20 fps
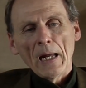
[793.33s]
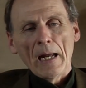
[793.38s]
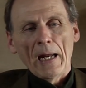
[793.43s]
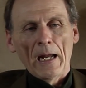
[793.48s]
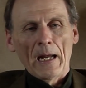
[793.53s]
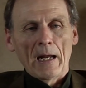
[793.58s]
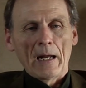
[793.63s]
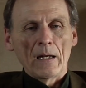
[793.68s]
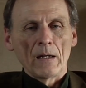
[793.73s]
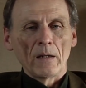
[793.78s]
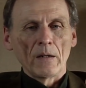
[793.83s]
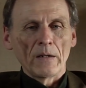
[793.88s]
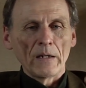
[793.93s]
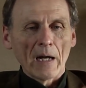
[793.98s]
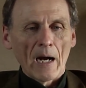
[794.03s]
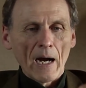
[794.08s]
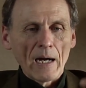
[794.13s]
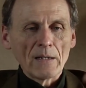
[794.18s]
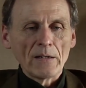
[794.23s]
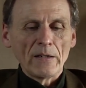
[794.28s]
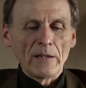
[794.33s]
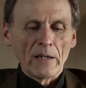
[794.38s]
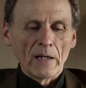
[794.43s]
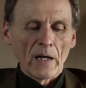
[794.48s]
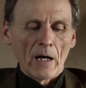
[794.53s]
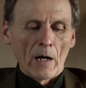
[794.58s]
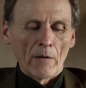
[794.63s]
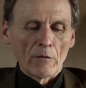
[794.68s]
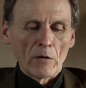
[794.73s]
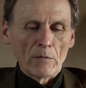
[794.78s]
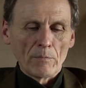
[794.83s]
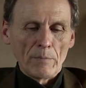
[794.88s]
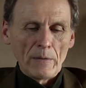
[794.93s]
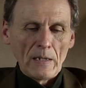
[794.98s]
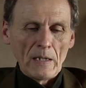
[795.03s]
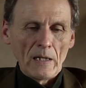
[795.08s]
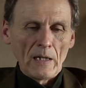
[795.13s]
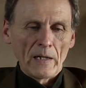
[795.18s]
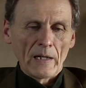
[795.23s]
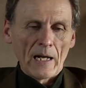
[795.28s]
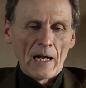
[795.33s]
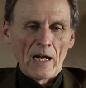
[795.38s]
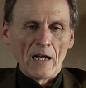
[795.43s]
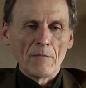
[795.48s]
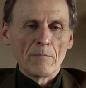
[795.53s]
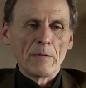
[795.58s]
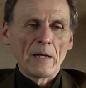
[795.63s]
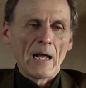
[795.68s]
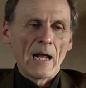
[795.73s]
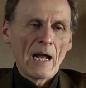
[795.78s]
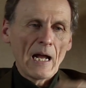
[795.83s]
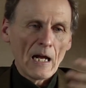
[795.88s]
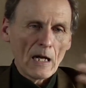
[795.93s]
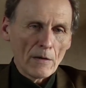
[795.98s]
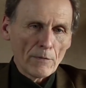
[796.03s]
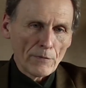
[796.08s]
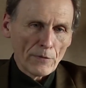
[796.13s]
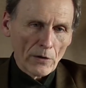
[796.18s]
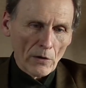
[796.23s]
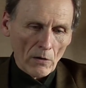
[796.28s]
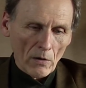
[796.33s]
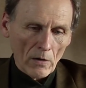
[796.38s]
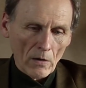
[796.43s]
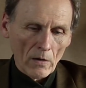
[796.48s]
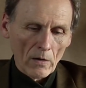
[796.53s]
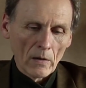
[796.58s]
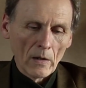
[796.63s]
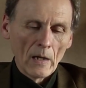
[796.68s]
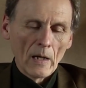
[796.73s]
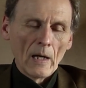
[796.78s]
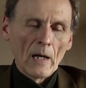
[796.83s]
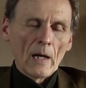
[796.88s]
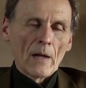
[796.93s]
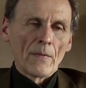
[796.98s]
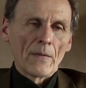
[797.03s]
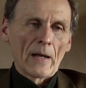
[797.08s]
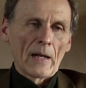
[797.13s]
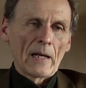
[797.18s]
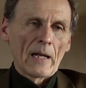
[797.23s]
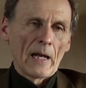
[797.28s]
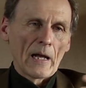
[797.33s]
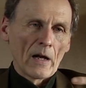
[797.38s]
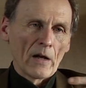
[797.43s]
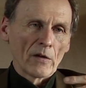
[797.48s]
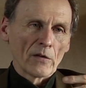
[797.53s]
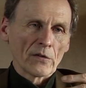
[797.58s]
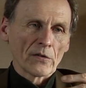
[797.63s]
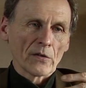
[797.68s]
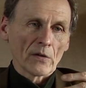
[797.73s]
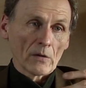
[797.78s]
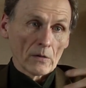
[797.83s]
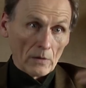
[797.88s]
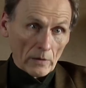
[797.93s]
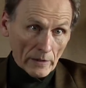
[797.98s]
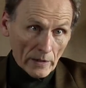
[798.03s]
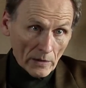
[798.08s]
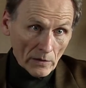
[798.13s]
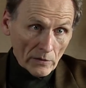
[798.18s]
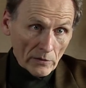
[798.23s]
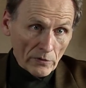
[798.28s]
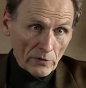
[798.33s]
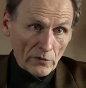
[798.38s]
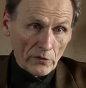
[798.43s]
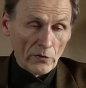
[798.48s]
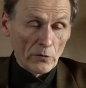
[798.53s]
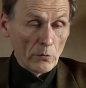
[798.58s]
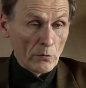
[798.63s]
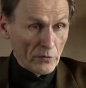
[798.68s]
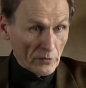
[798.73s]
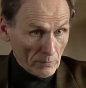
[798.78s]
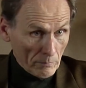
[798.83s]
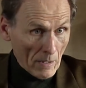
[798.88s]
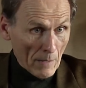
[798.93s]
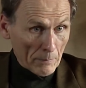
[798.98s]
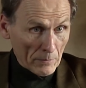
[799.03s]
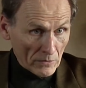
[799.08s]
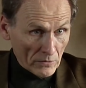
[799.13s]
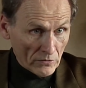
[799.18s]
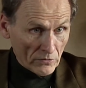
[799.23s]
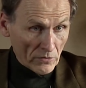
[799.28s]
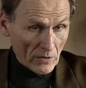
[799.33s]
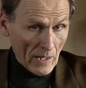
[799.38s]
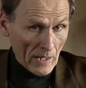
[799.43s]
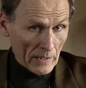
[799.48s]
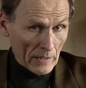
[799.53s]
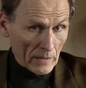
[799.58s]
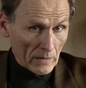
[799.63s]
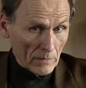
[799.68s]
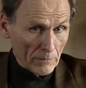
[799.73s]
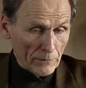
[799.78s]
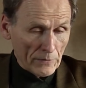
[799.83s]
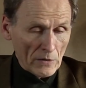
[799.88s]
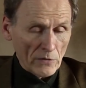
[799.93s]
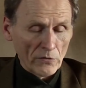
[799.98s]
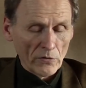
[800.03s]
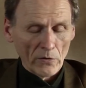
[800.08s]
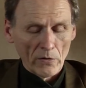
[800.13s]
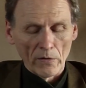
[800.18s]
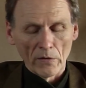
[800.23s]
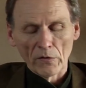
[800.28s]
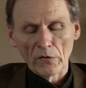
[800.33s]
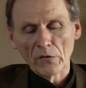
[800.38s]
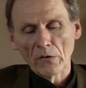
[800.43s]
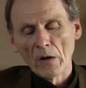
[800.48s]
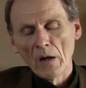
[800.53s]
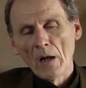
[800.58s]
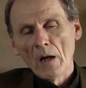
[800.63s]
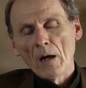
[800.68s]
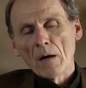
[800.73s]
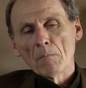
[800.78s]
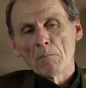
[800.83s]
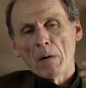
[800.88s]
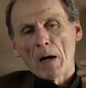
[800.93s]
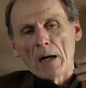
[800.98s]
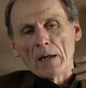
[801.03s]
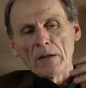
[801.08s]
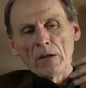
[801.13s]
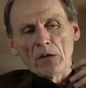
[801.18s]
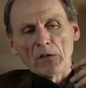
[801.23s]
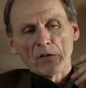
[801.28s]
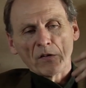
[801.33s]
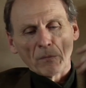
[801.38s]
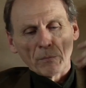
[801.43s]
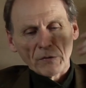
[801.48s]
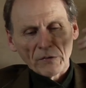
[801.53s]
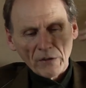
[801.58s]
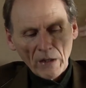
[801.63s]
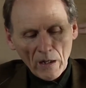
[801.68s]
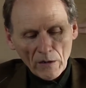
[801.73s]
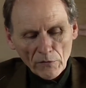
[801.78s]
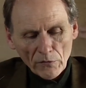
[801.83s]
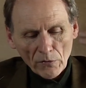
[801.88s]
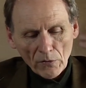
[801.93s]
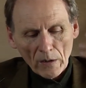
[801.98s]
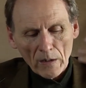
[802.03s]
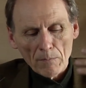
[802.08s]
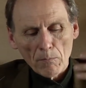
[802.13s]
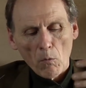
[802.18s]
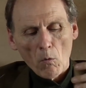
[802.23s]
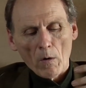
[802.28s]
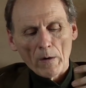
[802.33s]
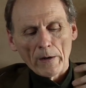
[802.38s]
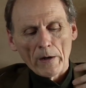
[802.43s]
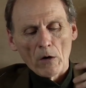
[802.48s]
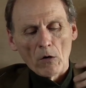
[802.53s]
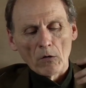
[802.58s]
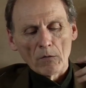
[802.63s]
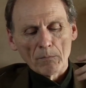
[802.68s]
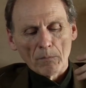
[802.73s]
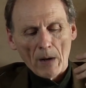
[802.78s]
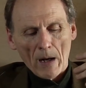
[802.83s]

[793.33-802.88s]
And the idea of it being a behavior that has links to some epigenetic features, but is substantially borne out